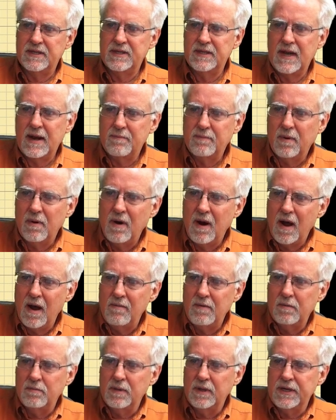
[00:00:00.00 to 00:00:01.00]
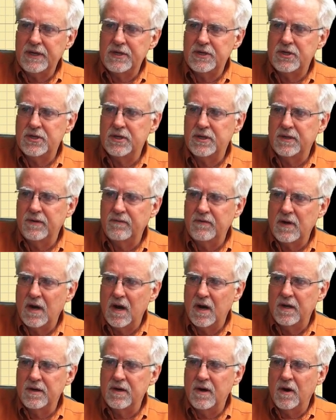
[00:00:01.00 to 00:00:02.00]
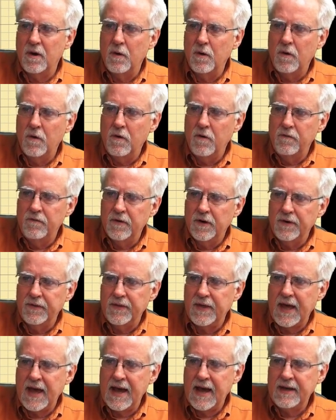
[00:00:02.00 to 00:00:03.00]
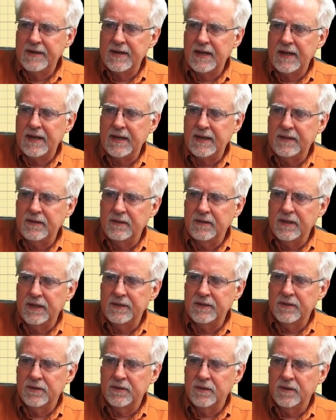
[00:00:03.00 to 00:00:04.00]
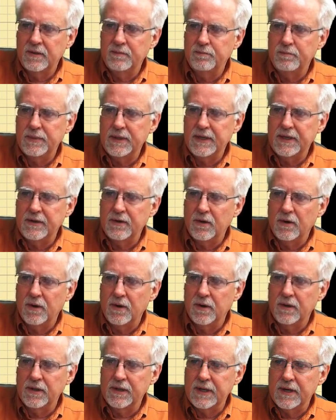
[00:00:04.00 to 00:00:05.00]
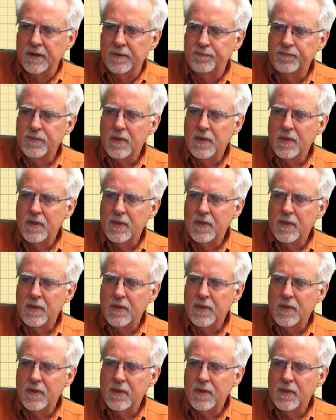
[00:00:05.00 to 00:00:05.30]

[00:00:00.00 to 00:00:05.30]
And I probably should have gone over that a little bit earlier.